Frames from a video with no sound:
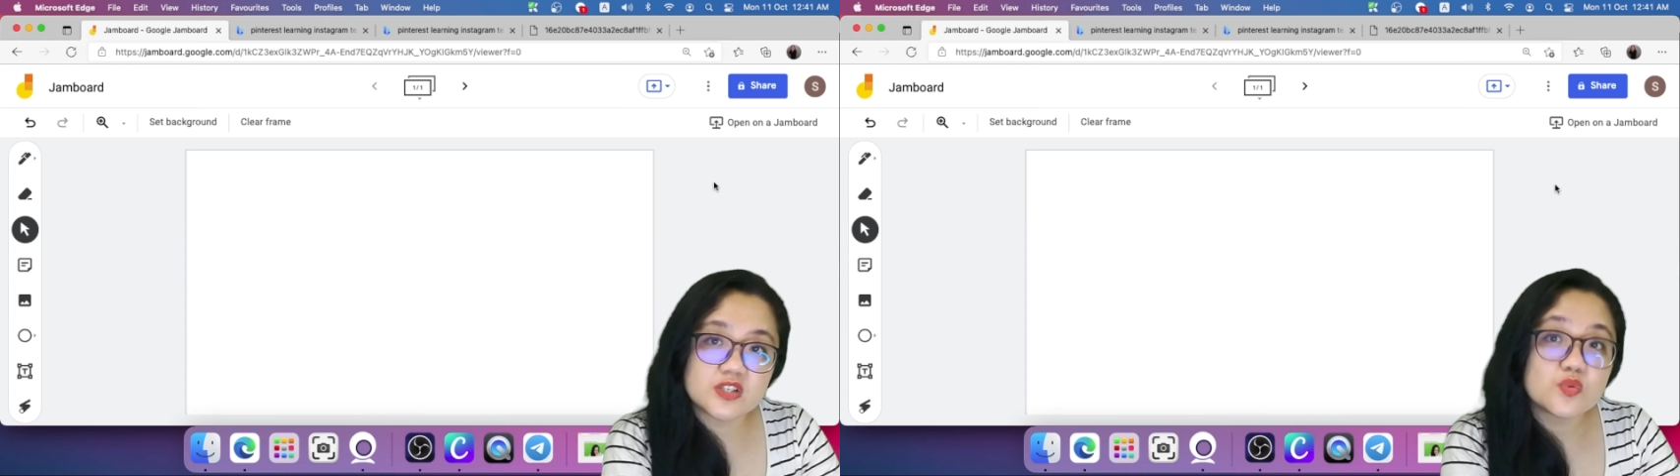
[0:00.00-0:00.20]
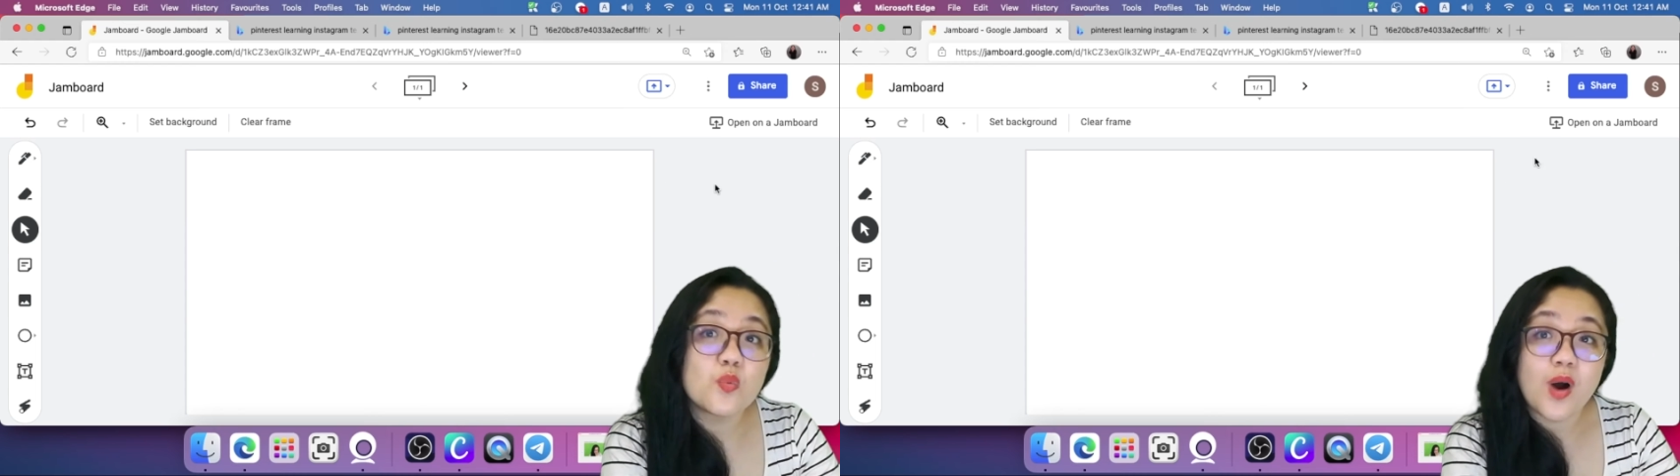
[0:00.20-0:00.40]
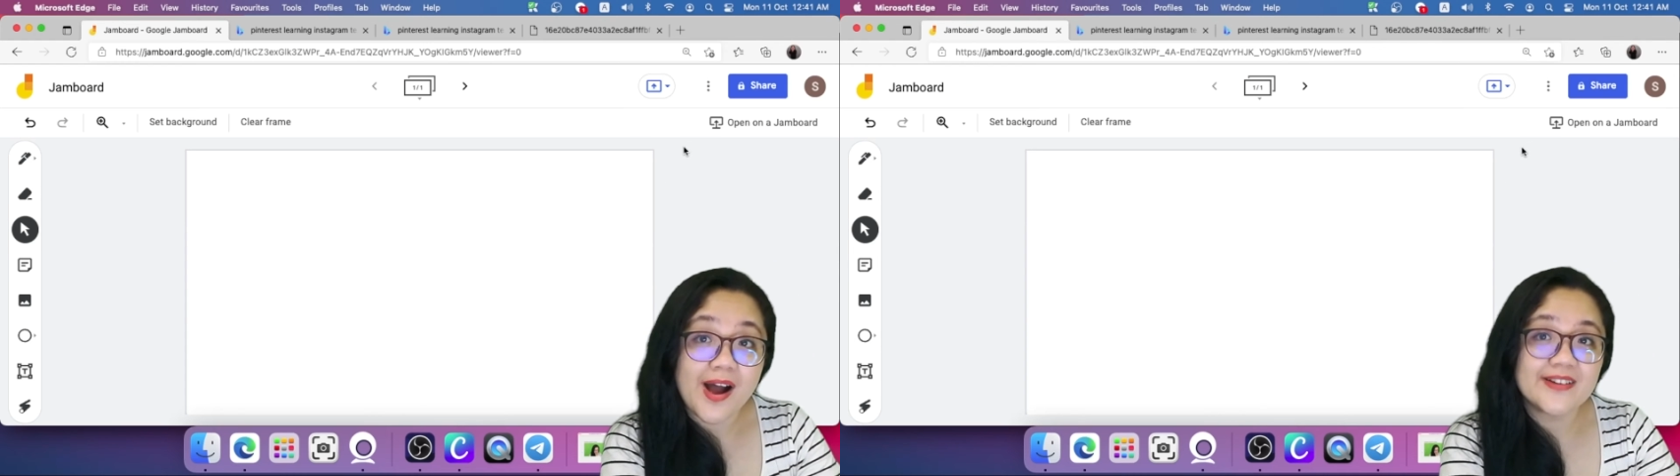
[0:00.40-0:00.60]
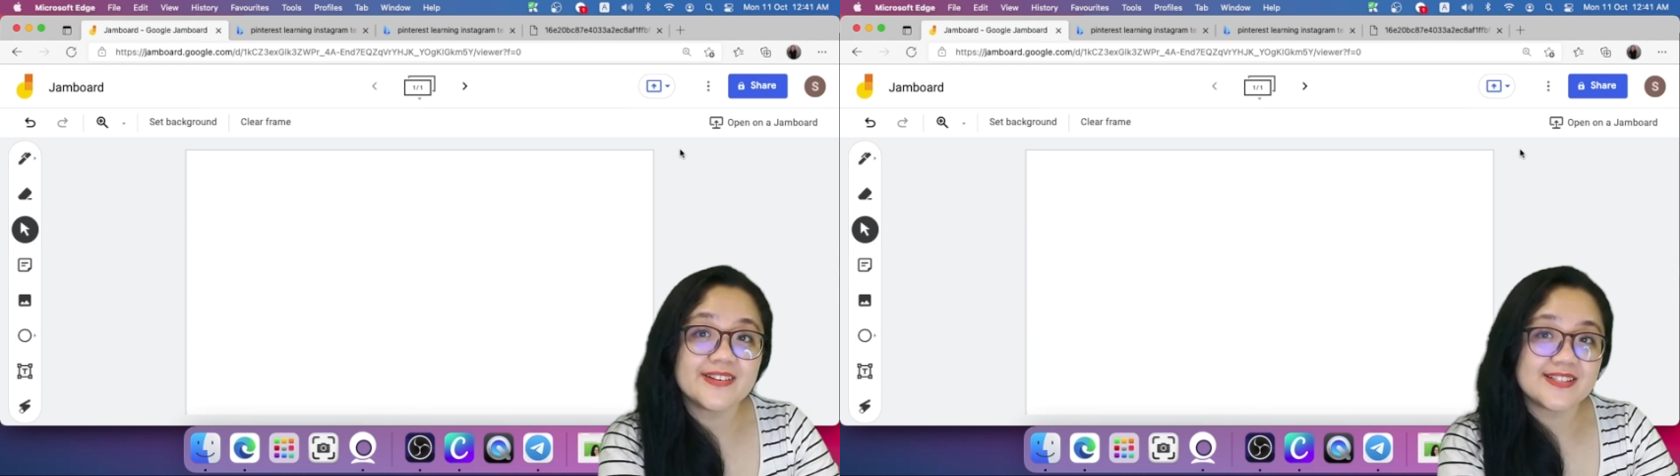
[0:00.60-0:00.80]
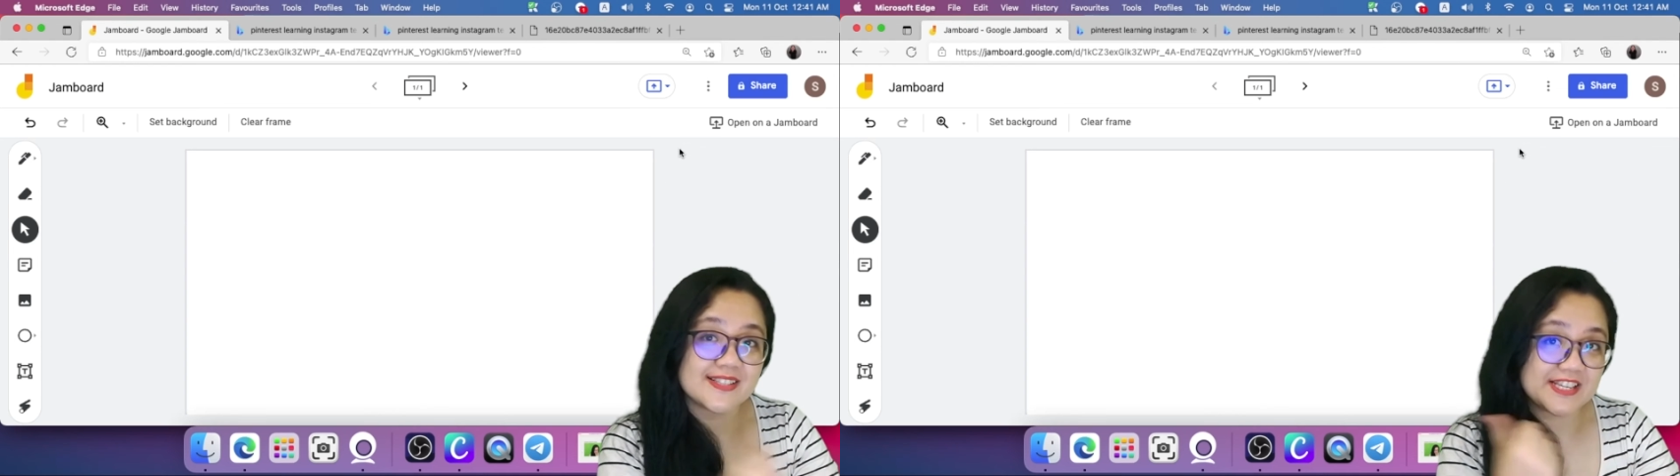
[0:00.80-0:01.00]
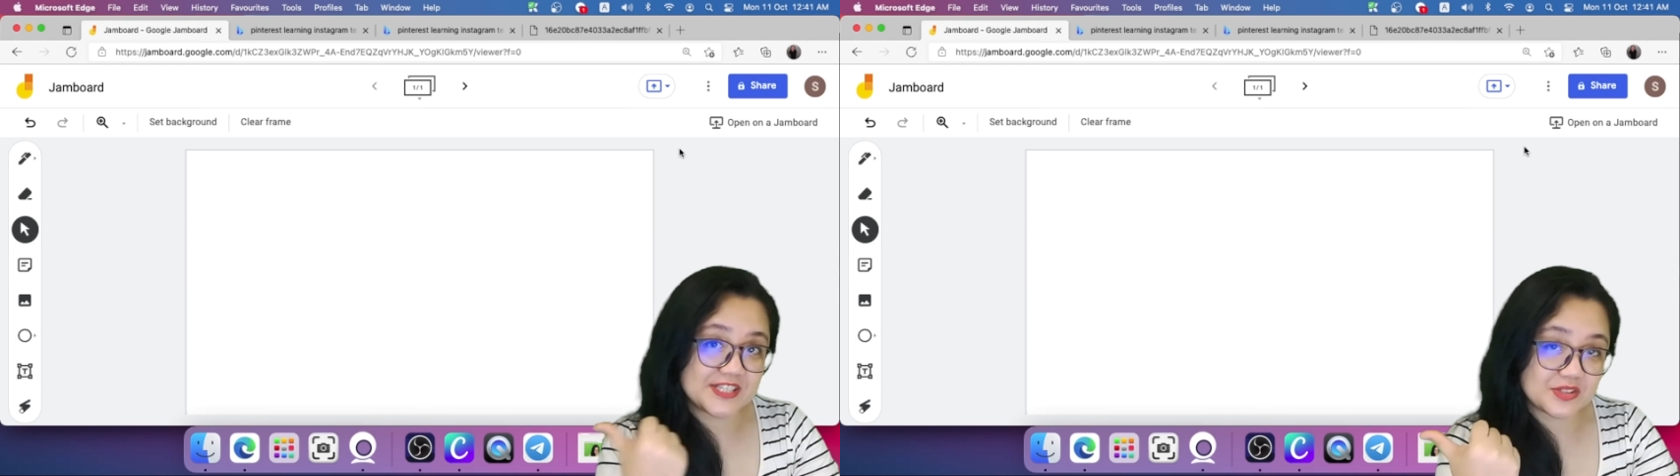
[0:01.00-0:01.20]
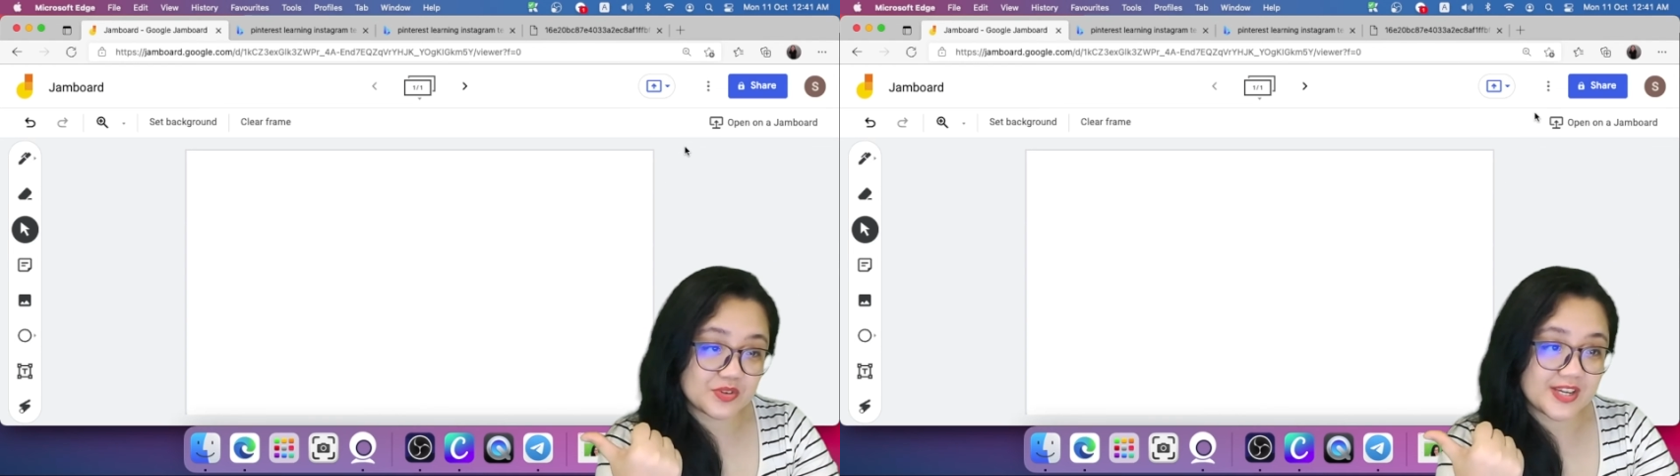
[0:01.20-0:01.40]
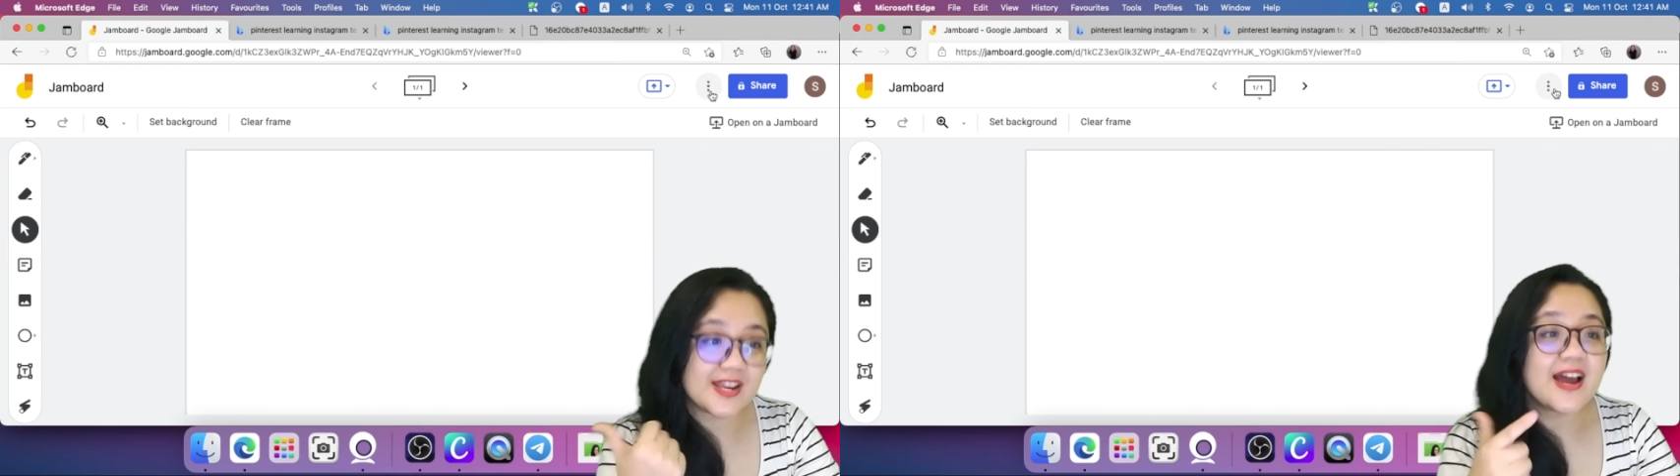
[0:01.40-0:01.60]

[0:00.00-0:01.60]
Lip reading: 1 is history.